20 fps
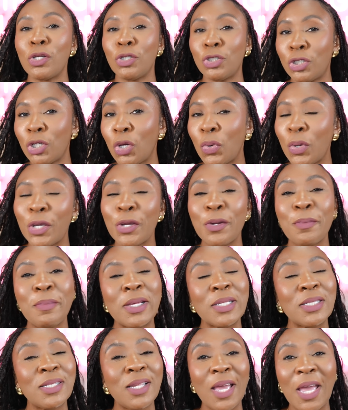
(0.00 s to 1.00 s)
you showing your
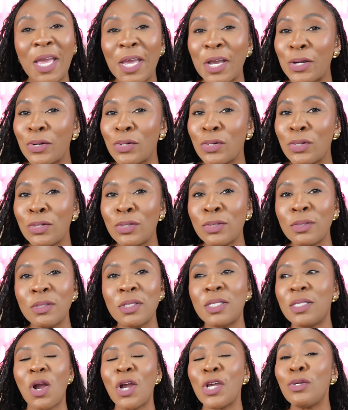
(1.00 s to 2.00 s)
best
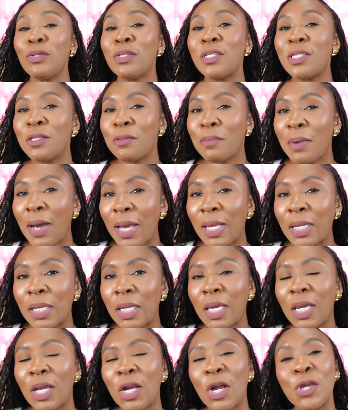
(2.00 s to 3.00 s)
angles? Are you
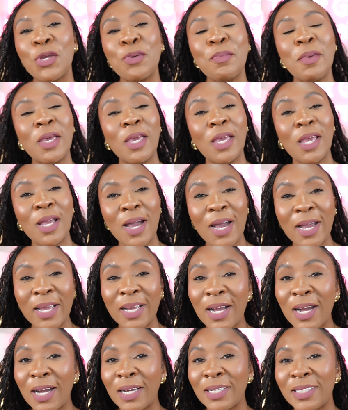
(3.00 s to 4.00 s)
smiling? Are you making eye
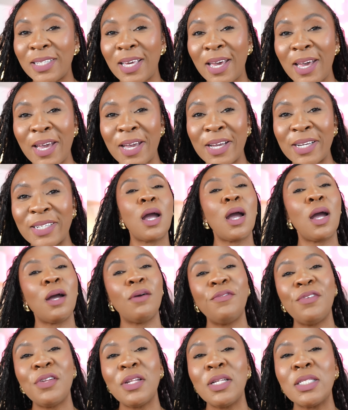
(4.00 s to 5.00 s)
contact?
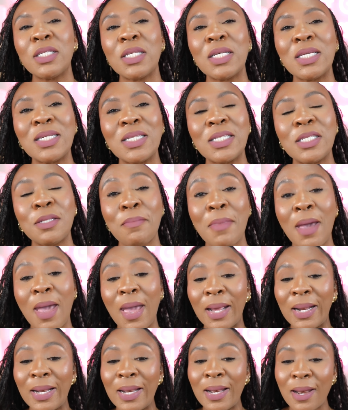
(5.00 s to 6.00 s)
Confidence is
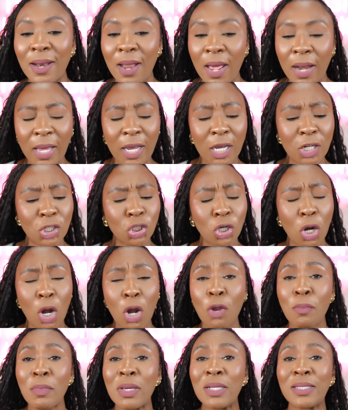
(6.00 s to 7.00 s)
magnetic.
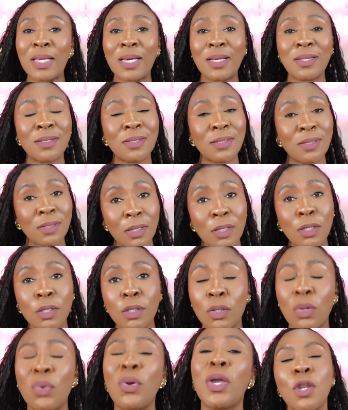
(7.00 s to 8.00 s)
Charm is a
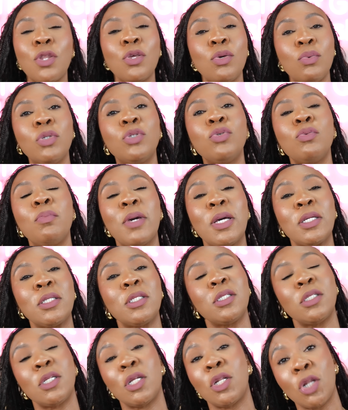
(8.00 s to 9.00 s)
skill, and you would do
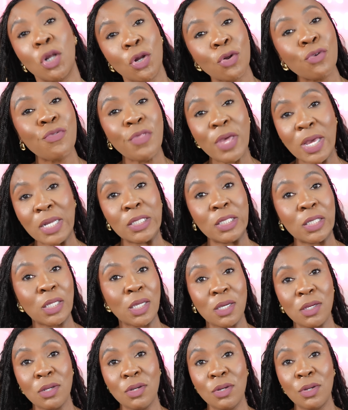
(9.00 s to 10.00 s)
best to learn that
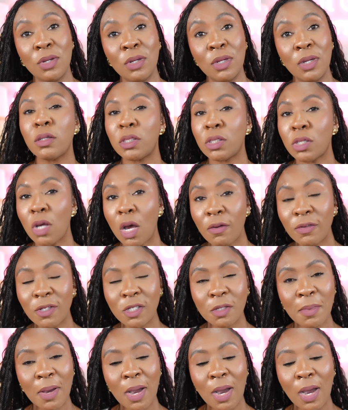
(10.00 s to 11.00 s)
skill. A soft
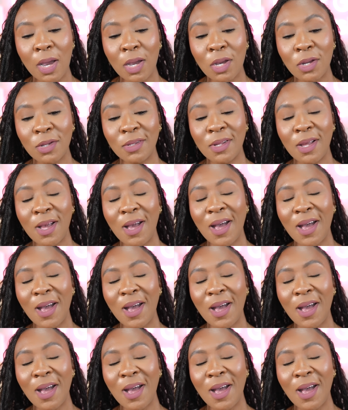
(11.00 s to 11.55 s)
smile,